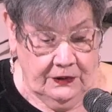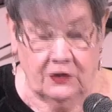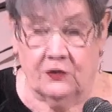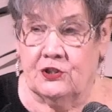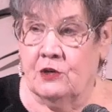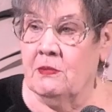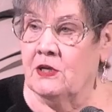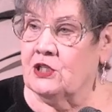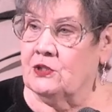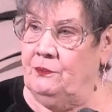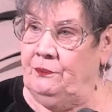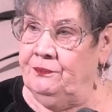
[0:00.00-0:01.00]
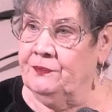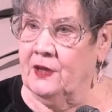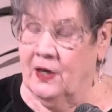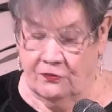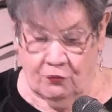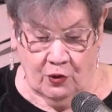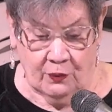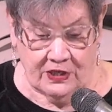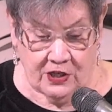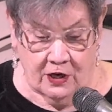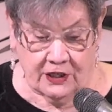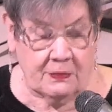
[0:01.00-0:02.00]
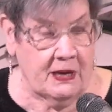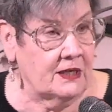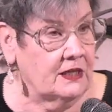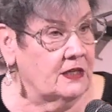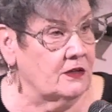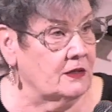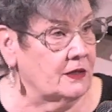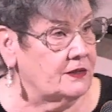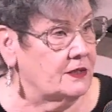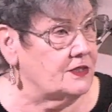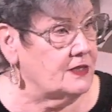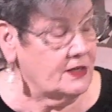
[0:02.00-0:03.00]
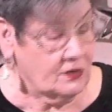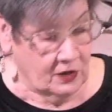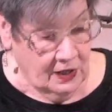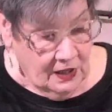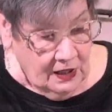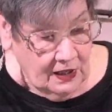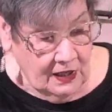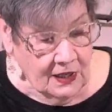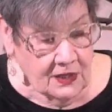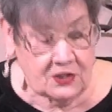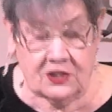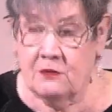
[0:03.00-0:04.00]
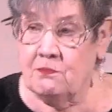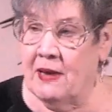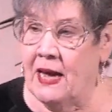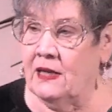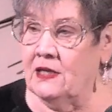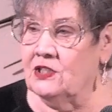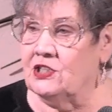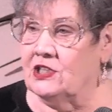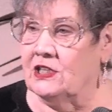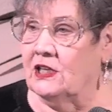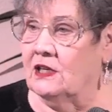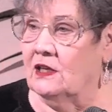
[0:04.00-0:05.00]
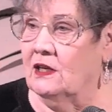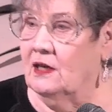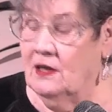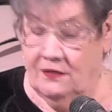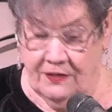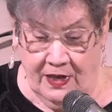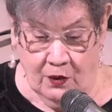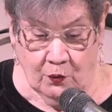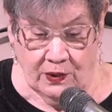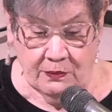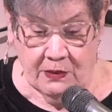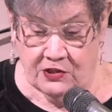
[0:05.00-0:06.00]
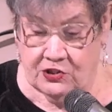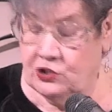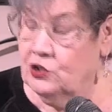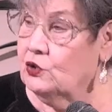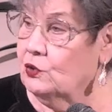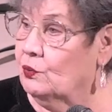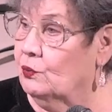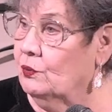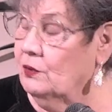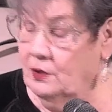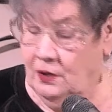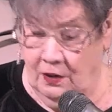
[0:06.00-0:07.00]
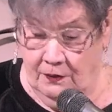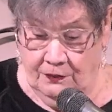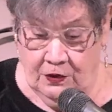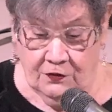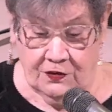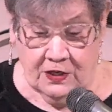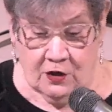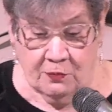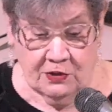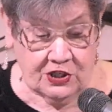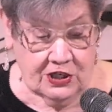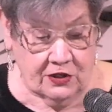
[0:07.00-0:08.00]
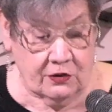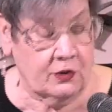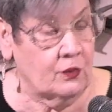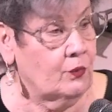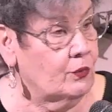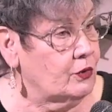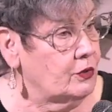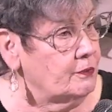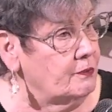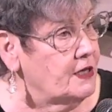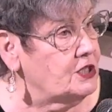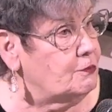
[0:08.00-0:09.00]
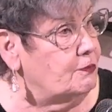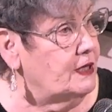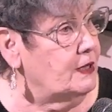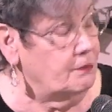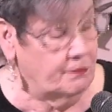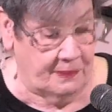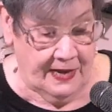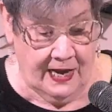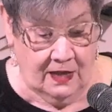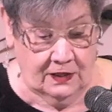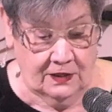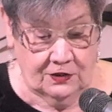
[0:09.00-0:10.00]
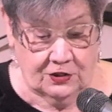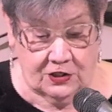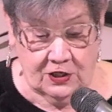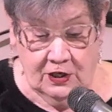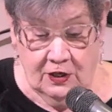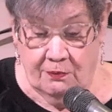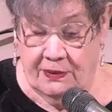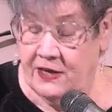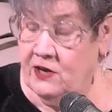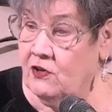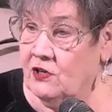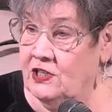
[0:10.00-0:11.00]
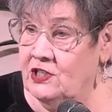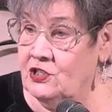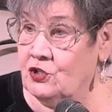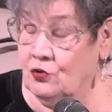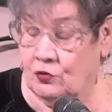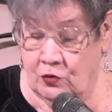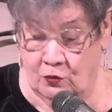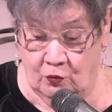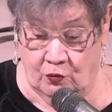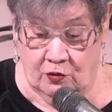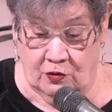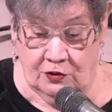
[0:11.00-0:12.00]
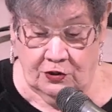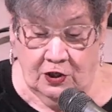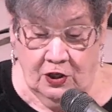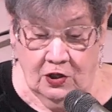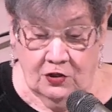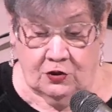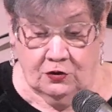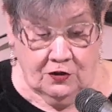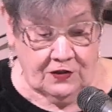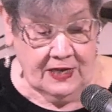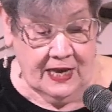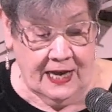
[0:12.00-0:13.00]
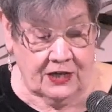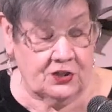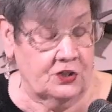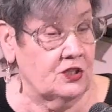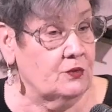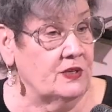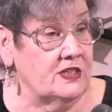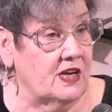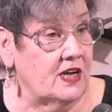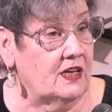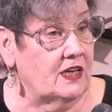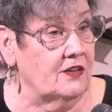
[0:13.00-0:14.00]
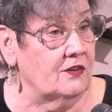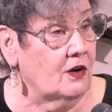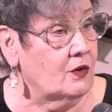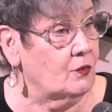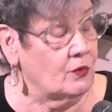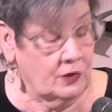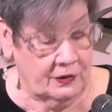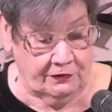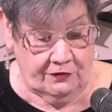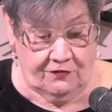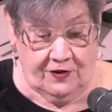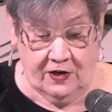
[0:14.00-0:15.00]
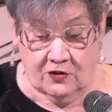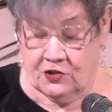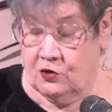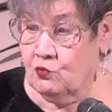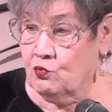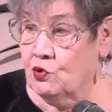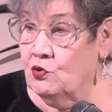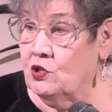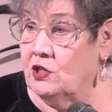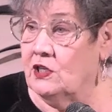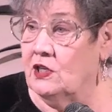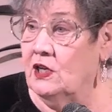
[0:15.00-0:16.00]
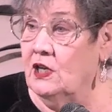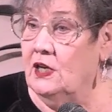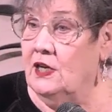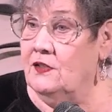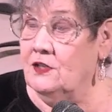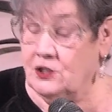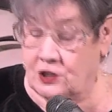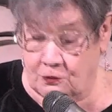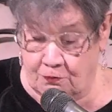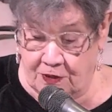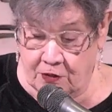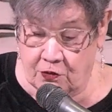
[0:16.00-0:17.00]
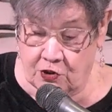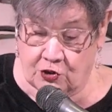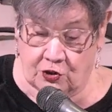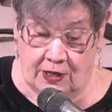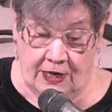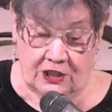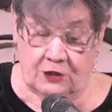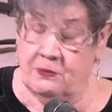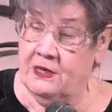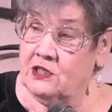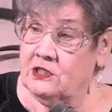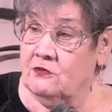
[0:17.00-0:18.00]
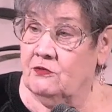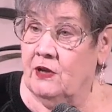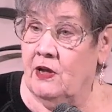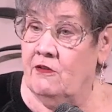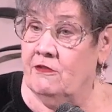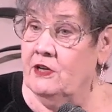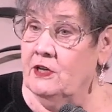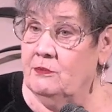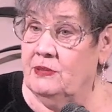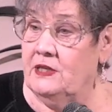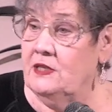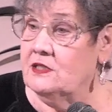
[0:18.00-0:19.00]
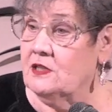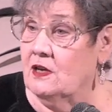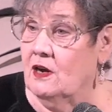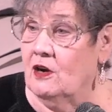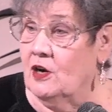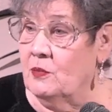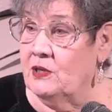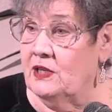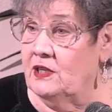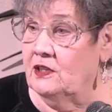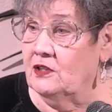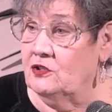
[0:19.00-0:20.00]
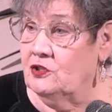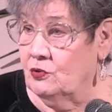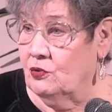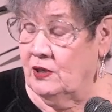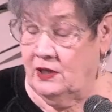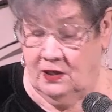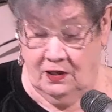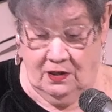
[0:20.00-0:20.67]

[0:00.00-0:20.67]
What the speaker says: You know, so much of what we talk about here at the center is the balancing that we must do. You know, that our material world must be balanced by our internal world, so that the actions we take in our world of affairs are rooted in the spiritual aspects of love, peace, harmony, joy.